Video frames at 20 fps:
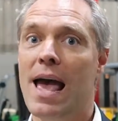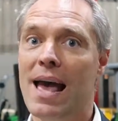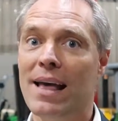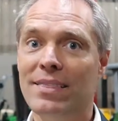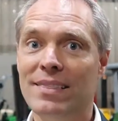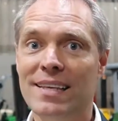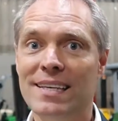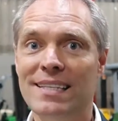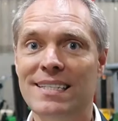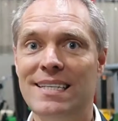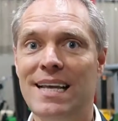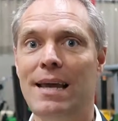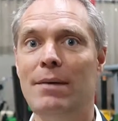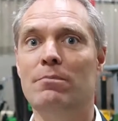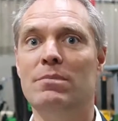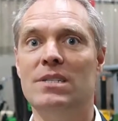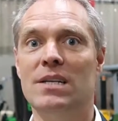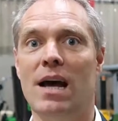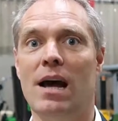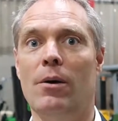At the
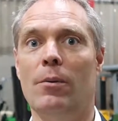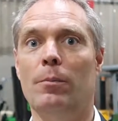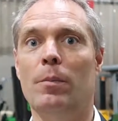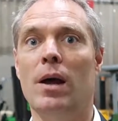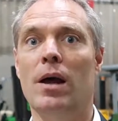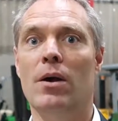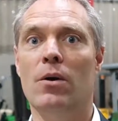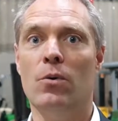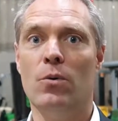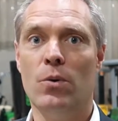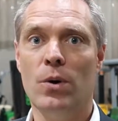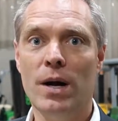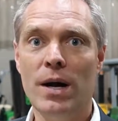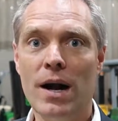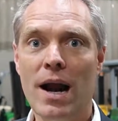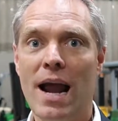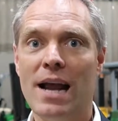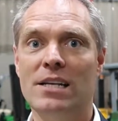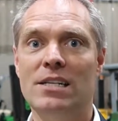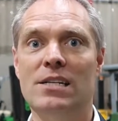same time,
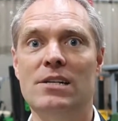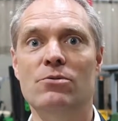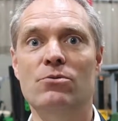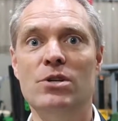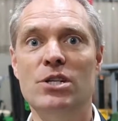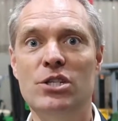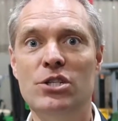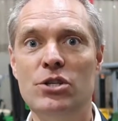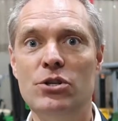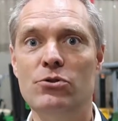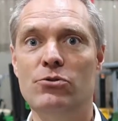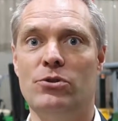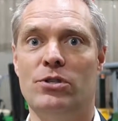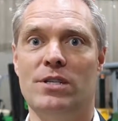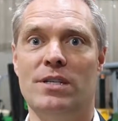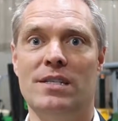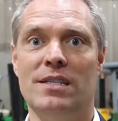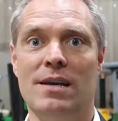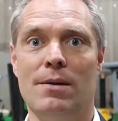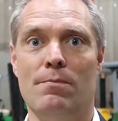we're actually
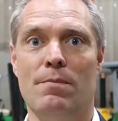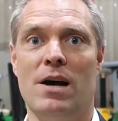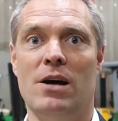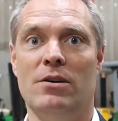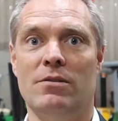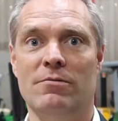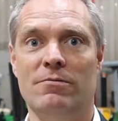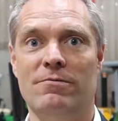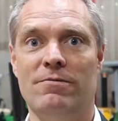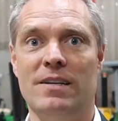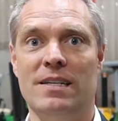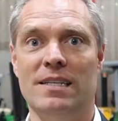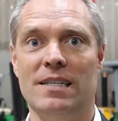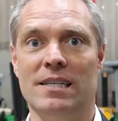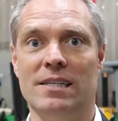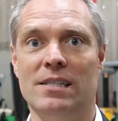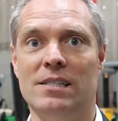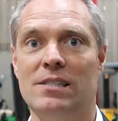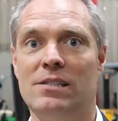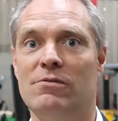reducing the amount of
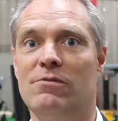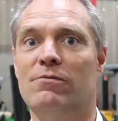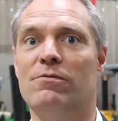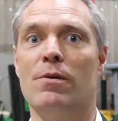fittings